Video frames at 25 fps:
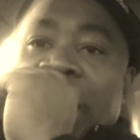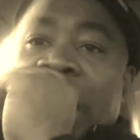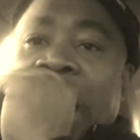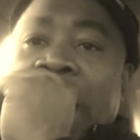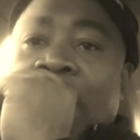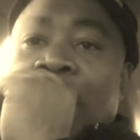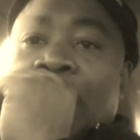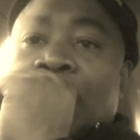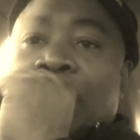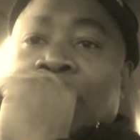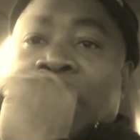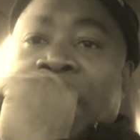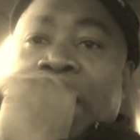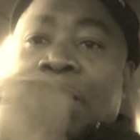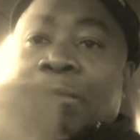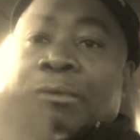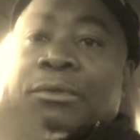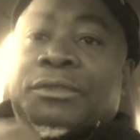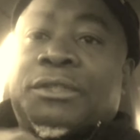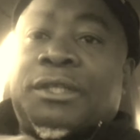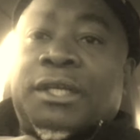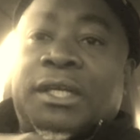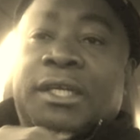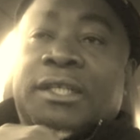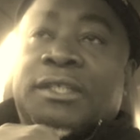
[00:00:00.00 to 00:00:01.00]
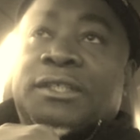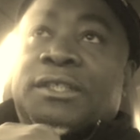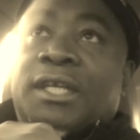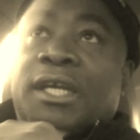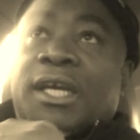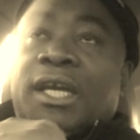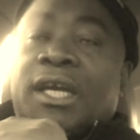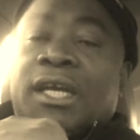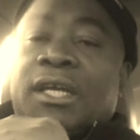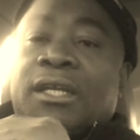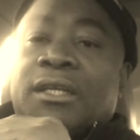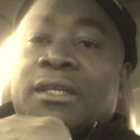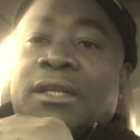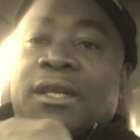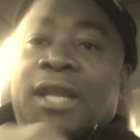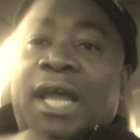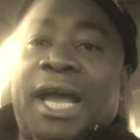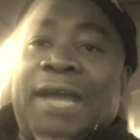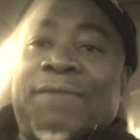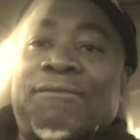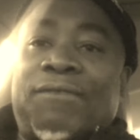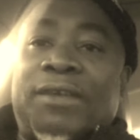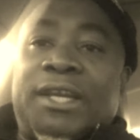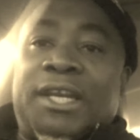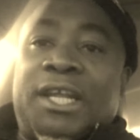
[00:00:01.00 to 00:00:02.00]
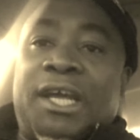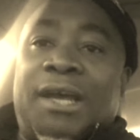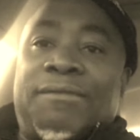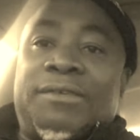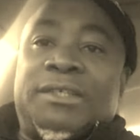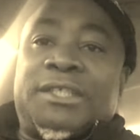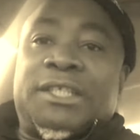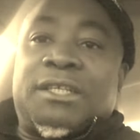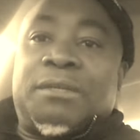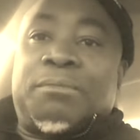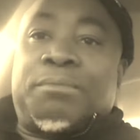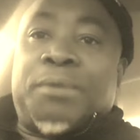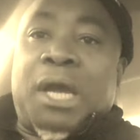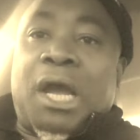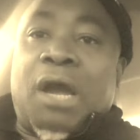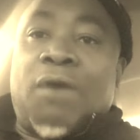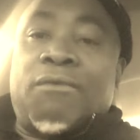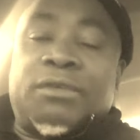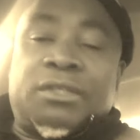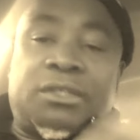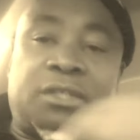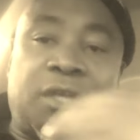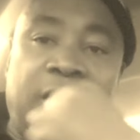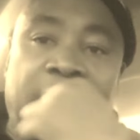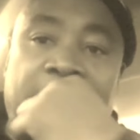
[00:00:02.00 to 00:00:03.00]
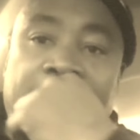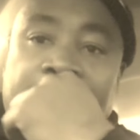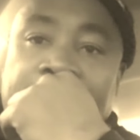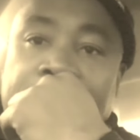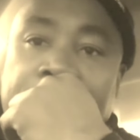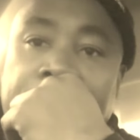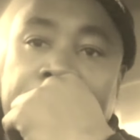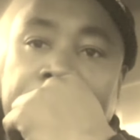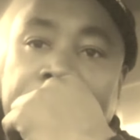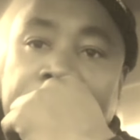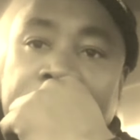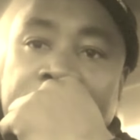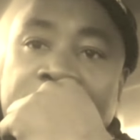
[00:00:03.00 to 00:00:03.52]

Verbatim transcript: how the Bible says that life and death is in the power of tongue.